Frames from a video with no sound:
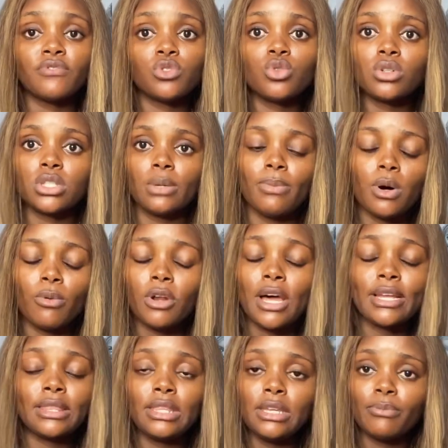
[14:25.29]
talked about
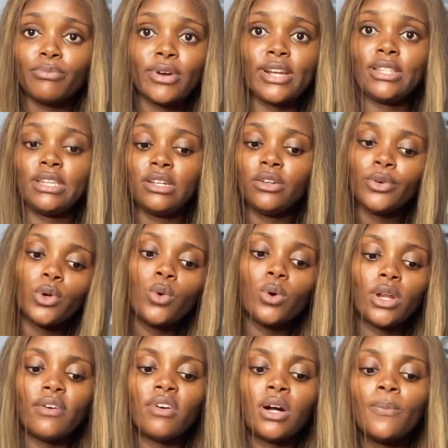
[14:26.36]
lightening, brightening, glow,
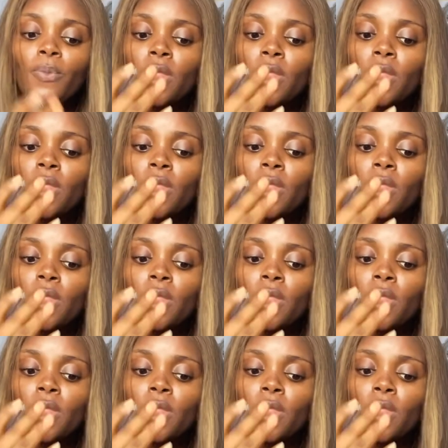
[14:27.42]
whatever.